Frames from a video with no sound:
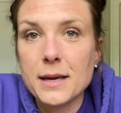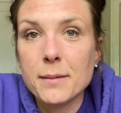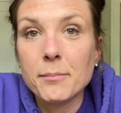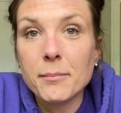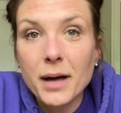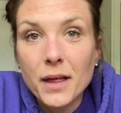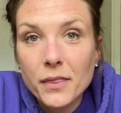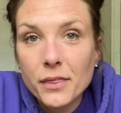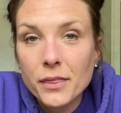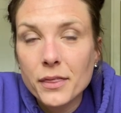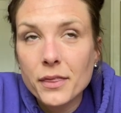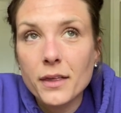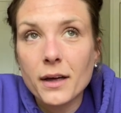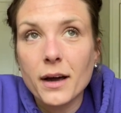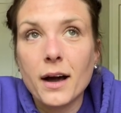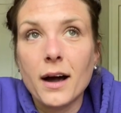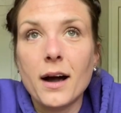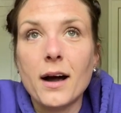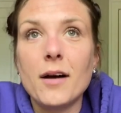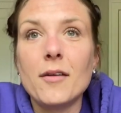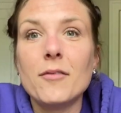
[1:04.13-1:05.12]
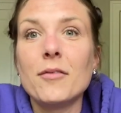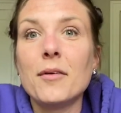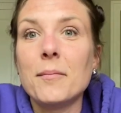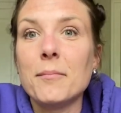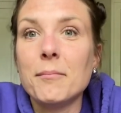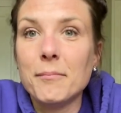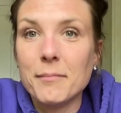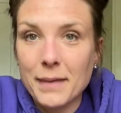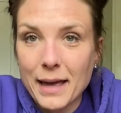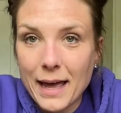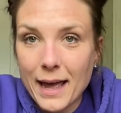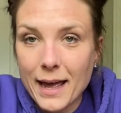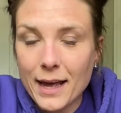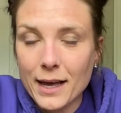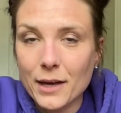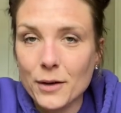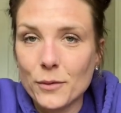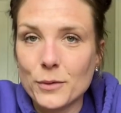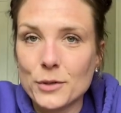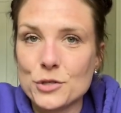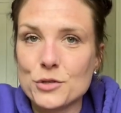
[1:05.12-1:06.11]
month of May,
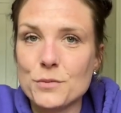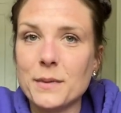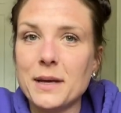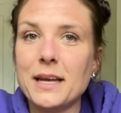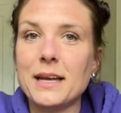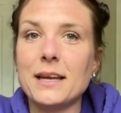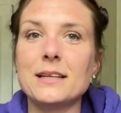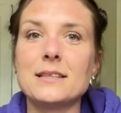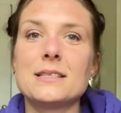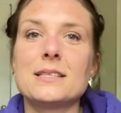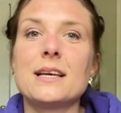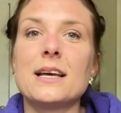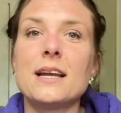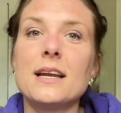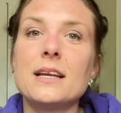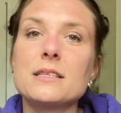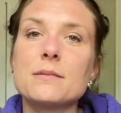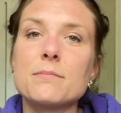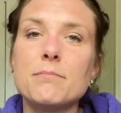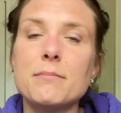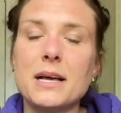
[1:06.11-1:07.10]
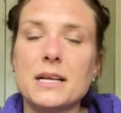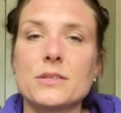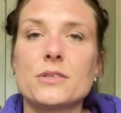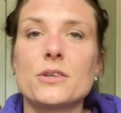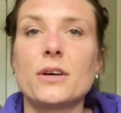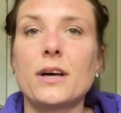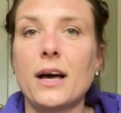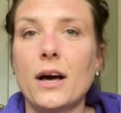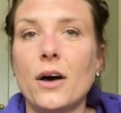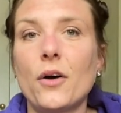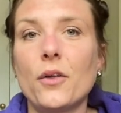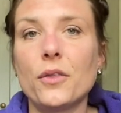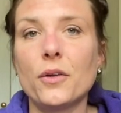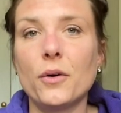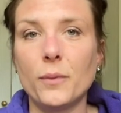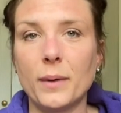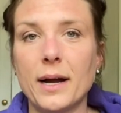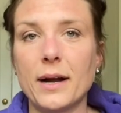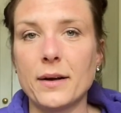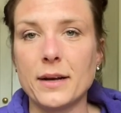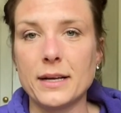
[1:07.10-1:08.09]
which means it is Mental Health
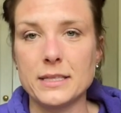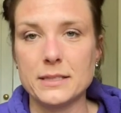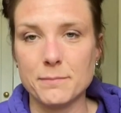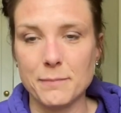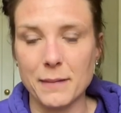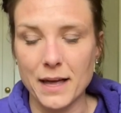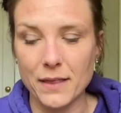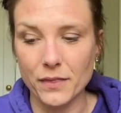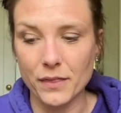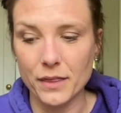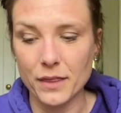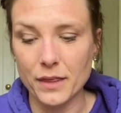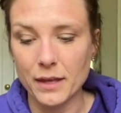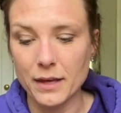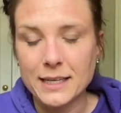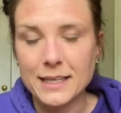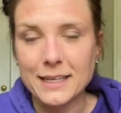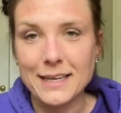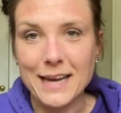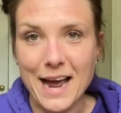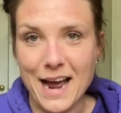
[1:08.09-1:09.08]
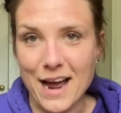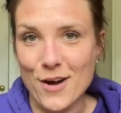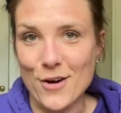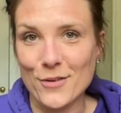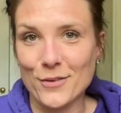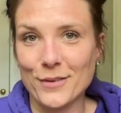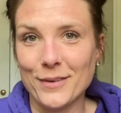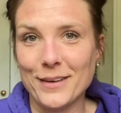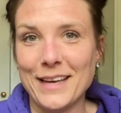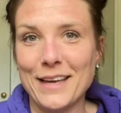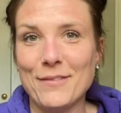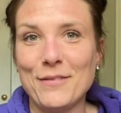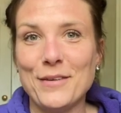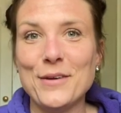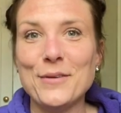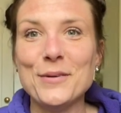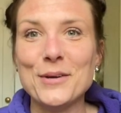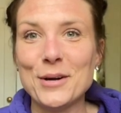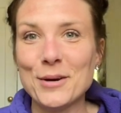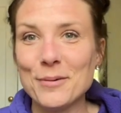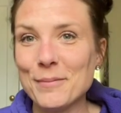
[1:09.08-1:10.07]
Awareness Month. Now, if you
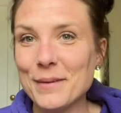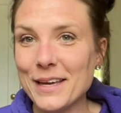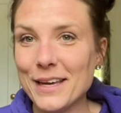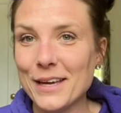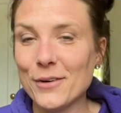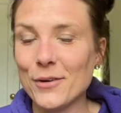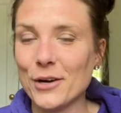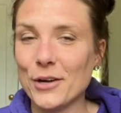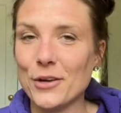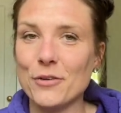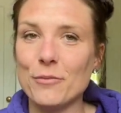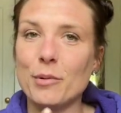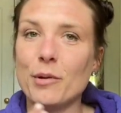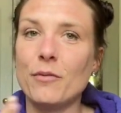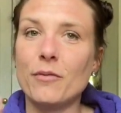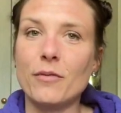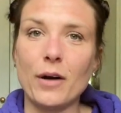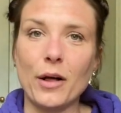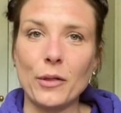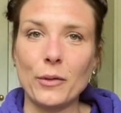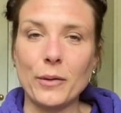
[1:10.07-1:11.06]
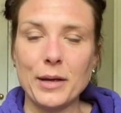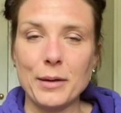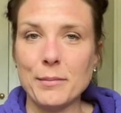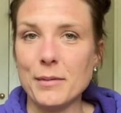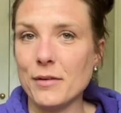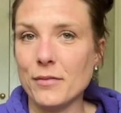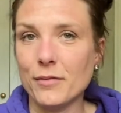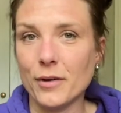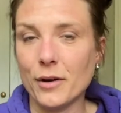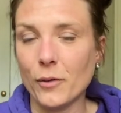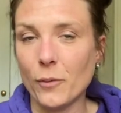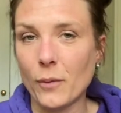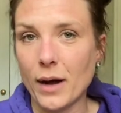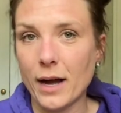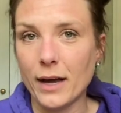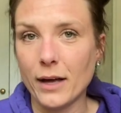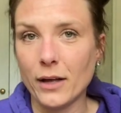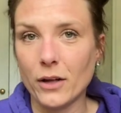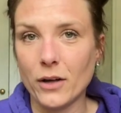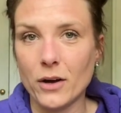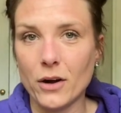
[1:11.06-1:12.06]
know me or you've been following me for a
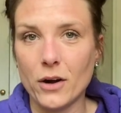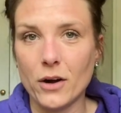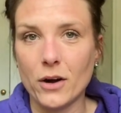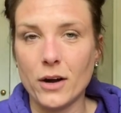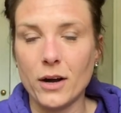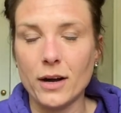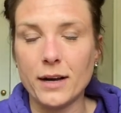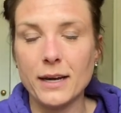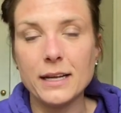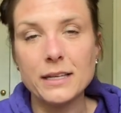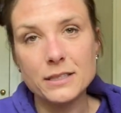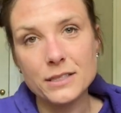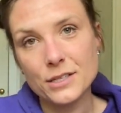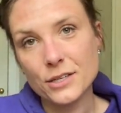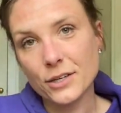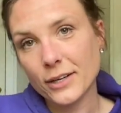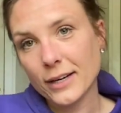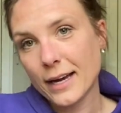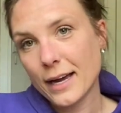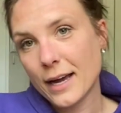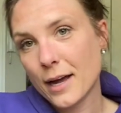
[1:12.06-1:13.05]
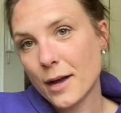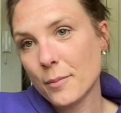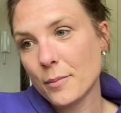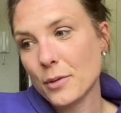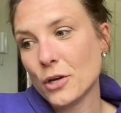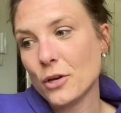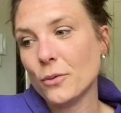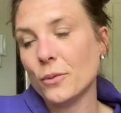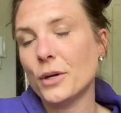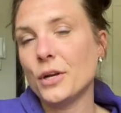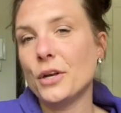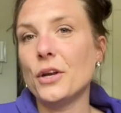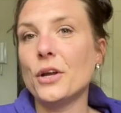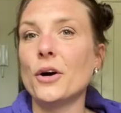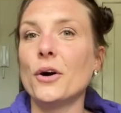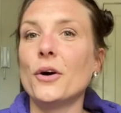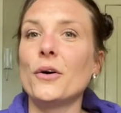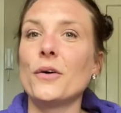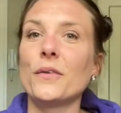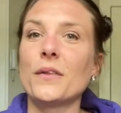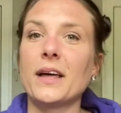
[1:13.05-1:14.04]
while on Instagram, you would
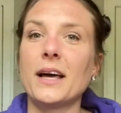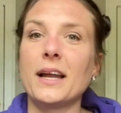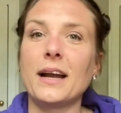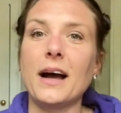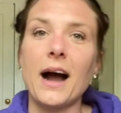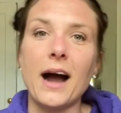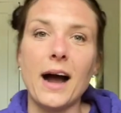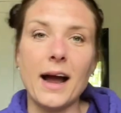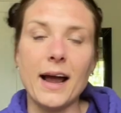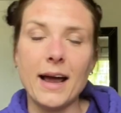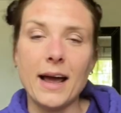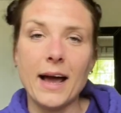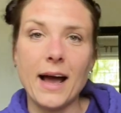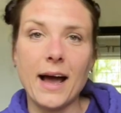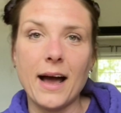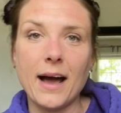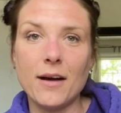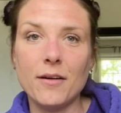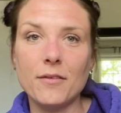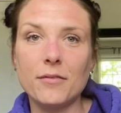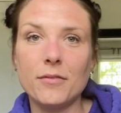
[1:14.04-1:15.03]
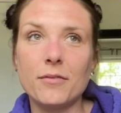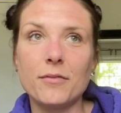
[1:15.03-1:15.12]
know that I have